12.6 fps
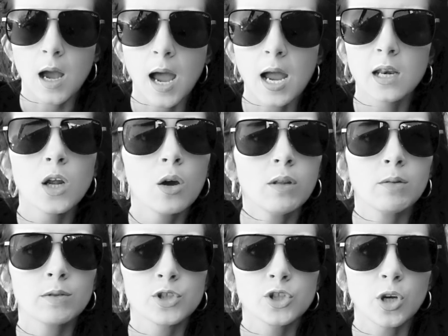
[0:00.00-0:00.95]
I know
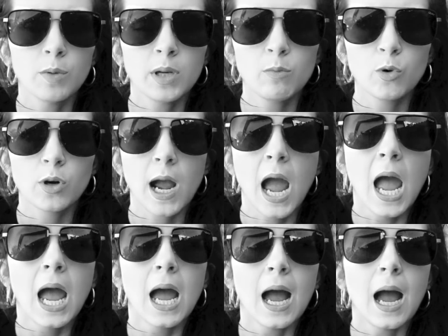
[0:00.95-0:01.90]
there were so many more.
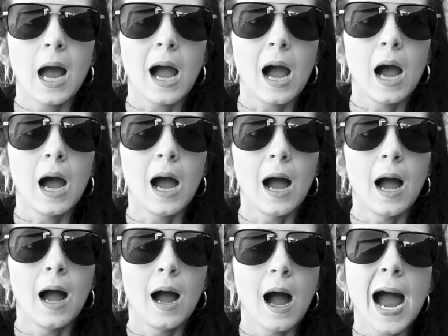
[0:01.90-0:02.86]

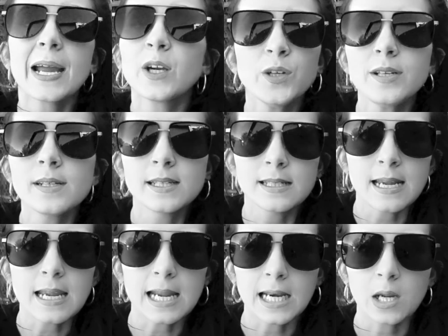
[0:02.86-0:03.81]
I couldn't
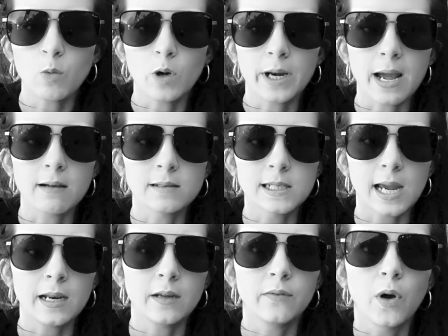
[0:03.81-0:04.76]
see anyone
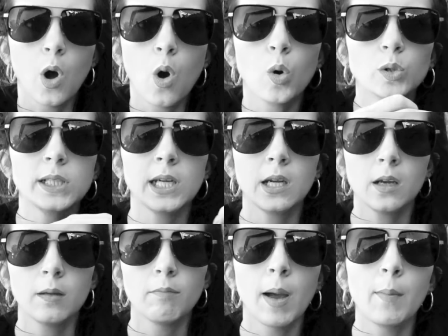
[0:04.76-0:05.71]
outside of
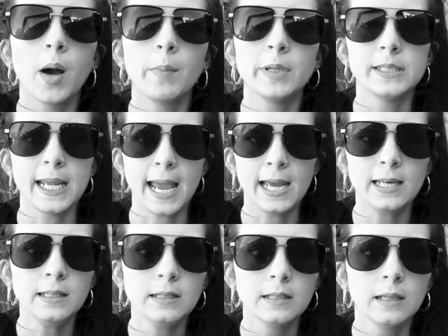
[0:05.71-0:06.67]
holding my mom and
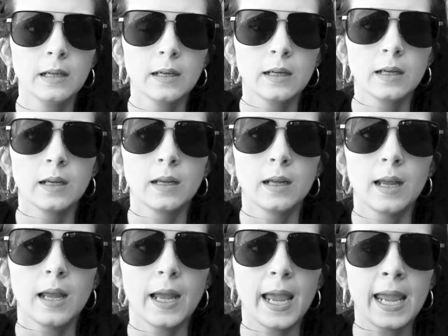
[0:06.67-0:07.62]
dad
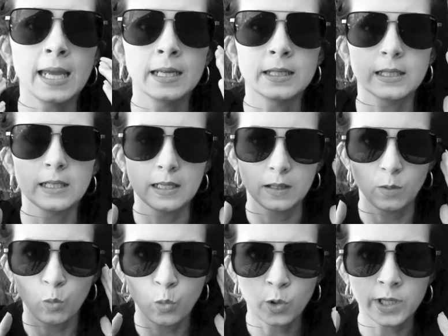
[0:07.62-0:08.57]
and
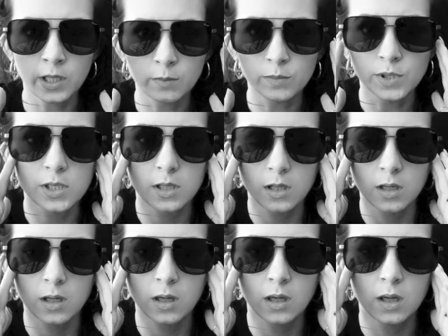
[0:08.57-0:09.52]
William's
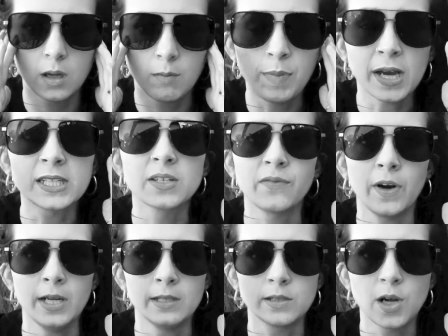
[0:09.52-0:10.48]
best
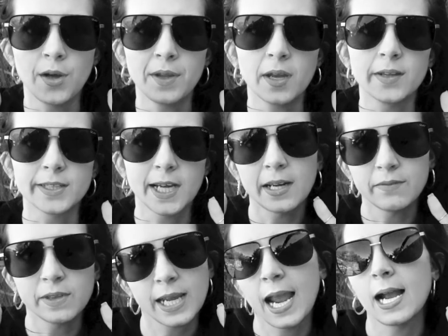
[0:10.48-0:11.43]
friends on the other side
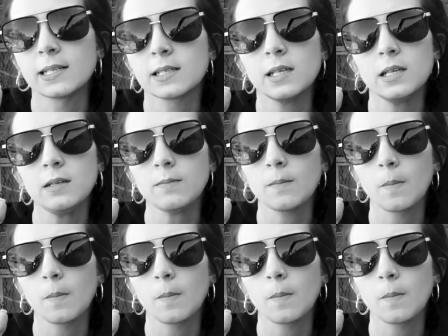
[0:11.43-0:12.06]
of the casket.